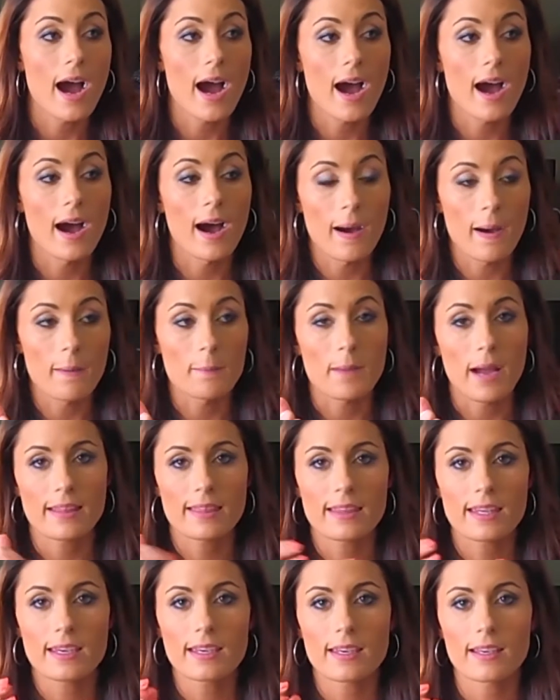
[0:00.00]
I
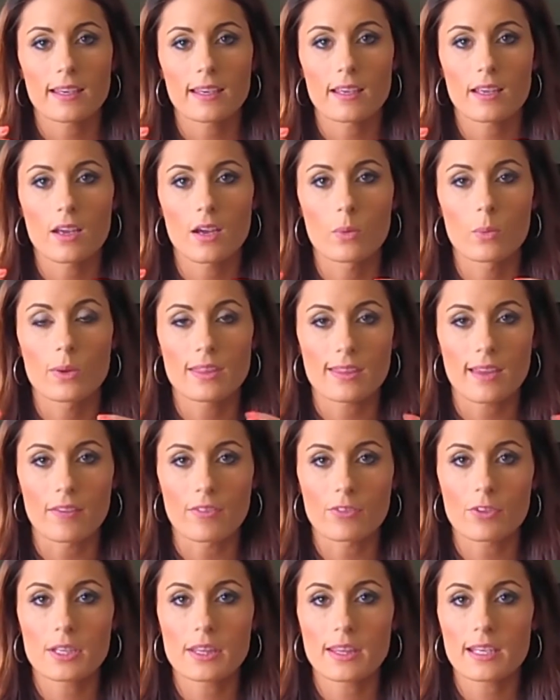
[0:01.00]
think with
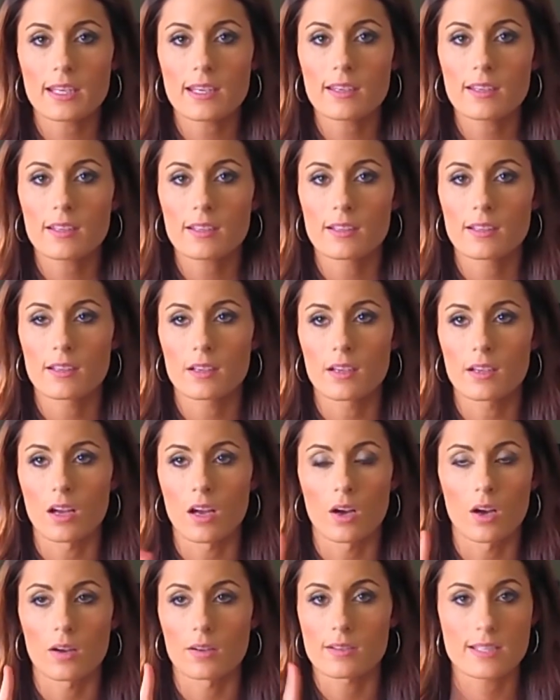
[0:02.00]
everything,
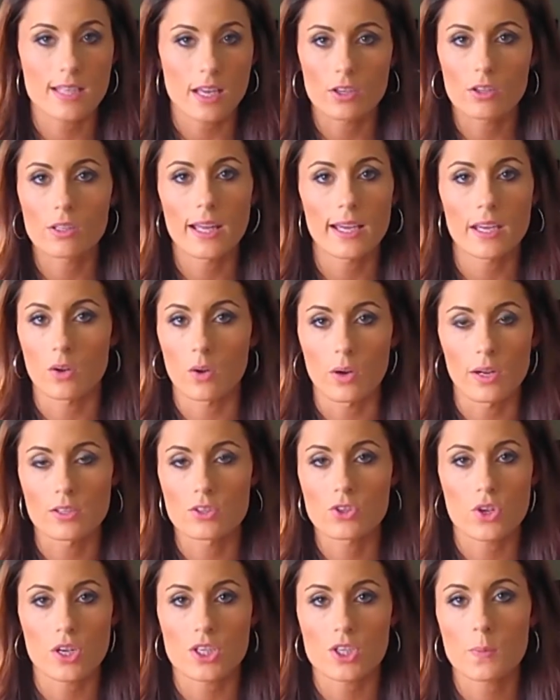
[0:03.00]
cellulite and
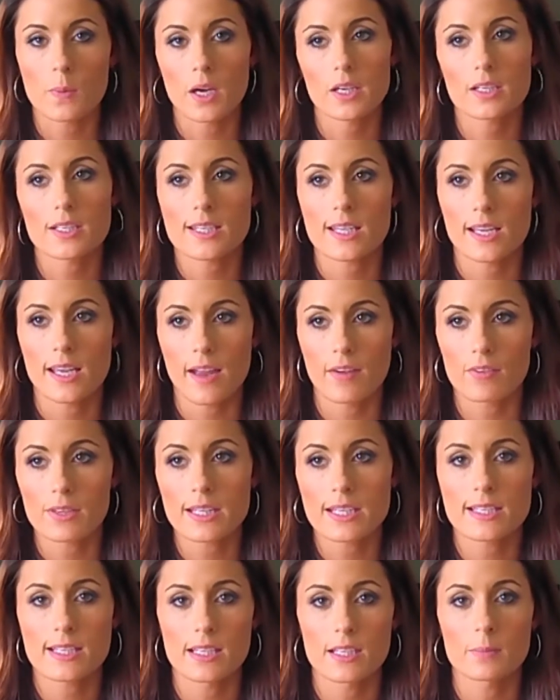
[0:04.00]
stretch marks,
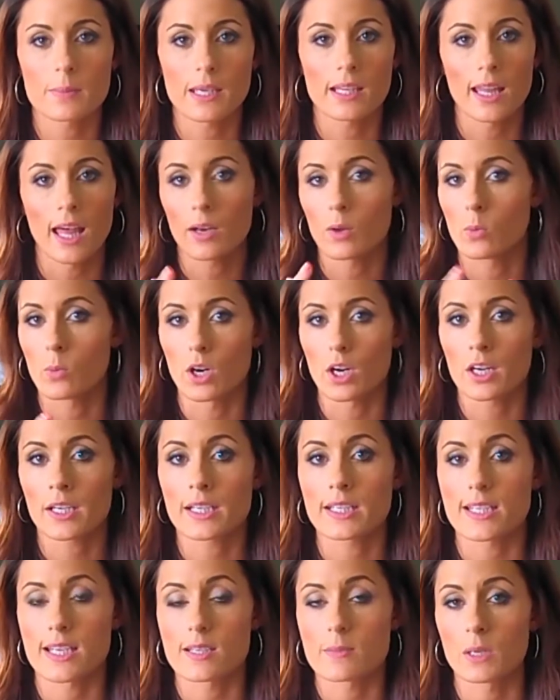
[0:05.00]
everything's going to be a lot of work.
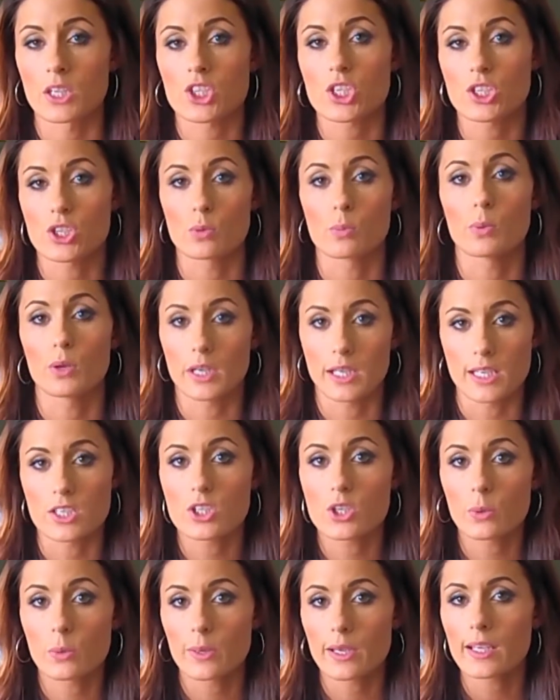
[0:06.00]
It's as much as you put
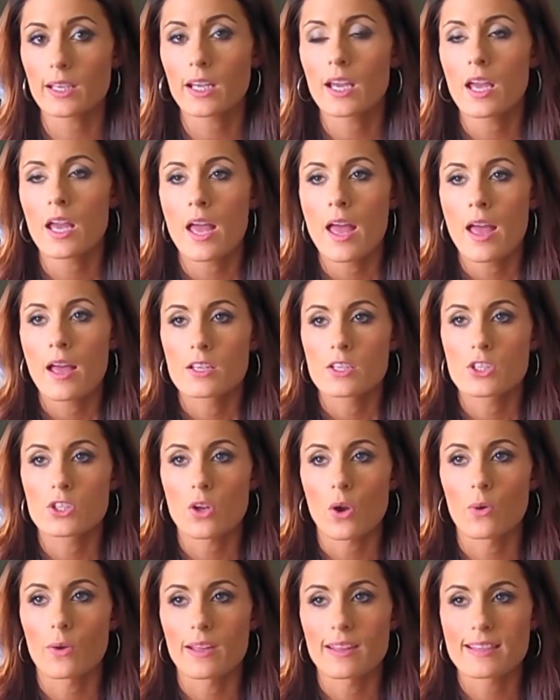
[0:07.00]
into it.
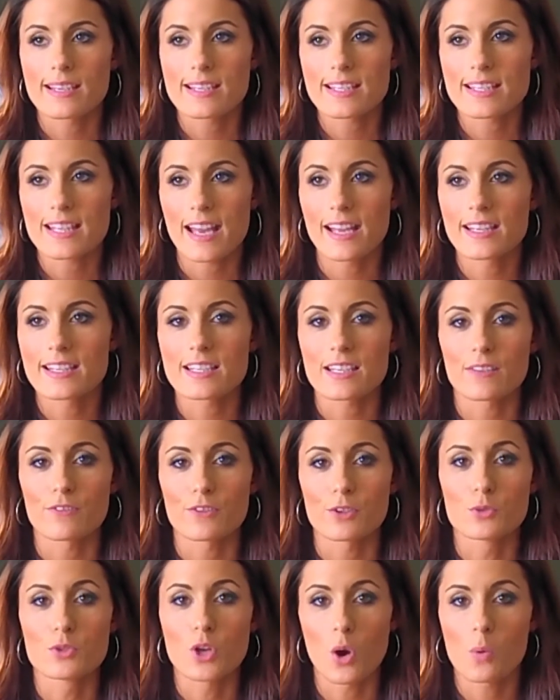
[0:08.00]
So in this sense, if
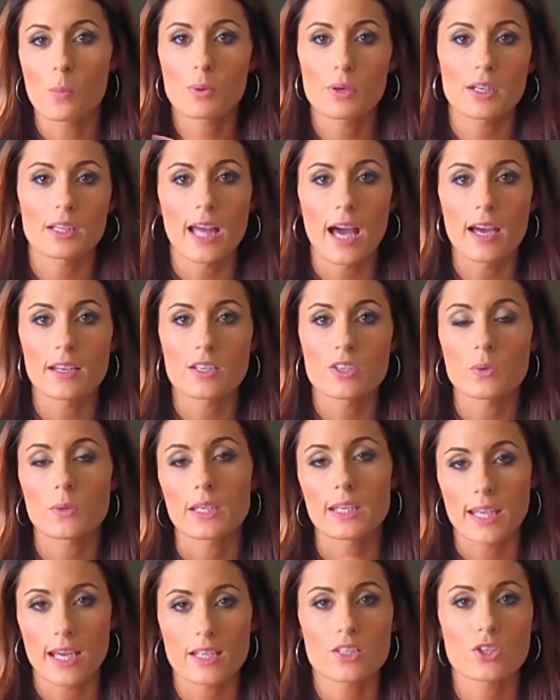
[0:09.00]
you don't put a lot into it,
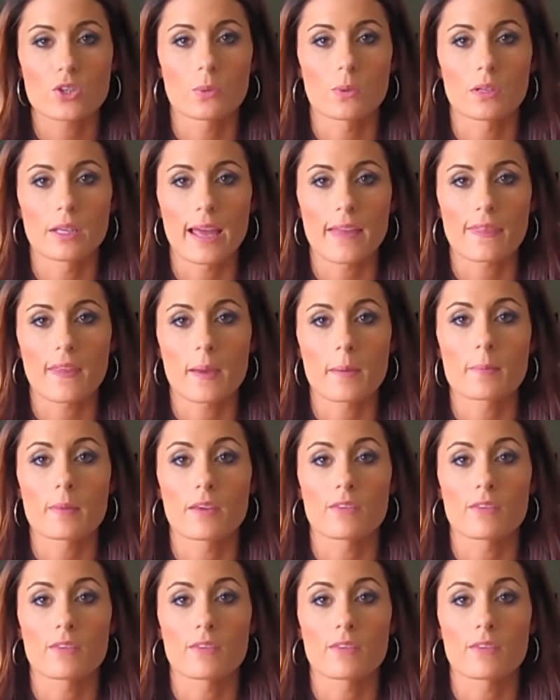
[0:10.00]
yes, you will get them.